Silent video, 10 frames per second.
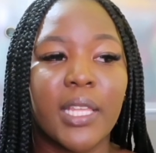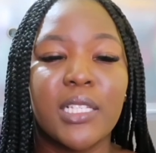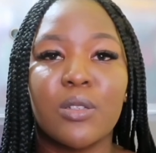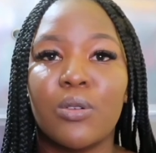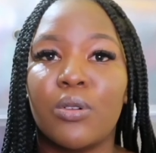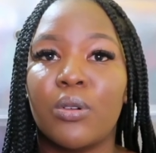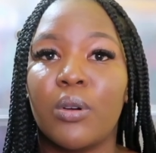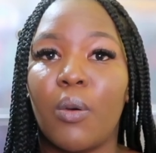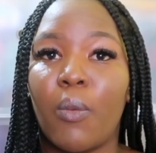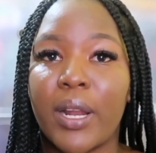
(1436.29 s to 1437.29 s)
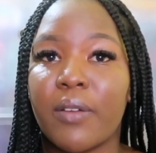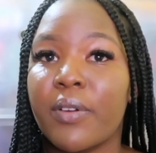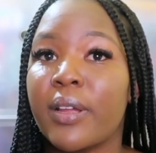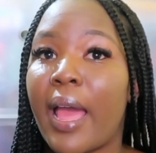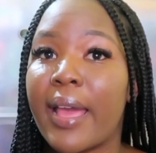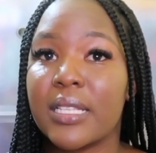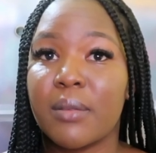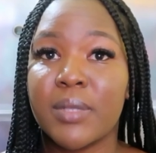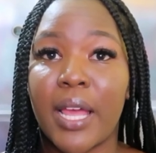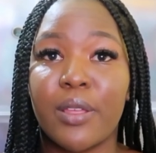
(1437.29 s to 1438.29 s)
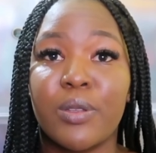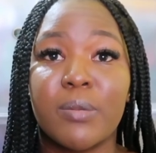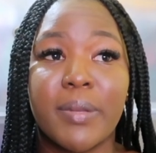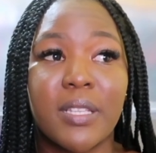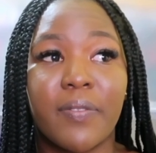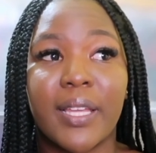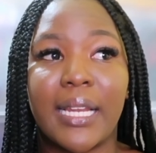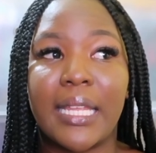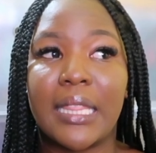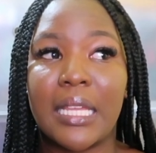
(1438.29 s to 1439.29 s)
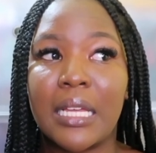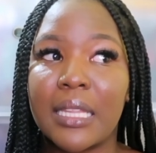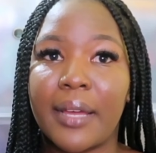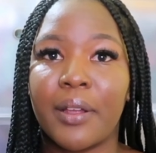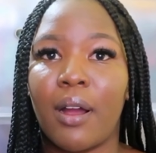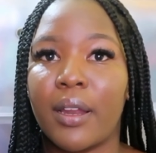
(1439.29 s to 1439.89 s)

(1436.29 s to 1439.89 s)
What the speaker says: So whatever items that you specifically think that your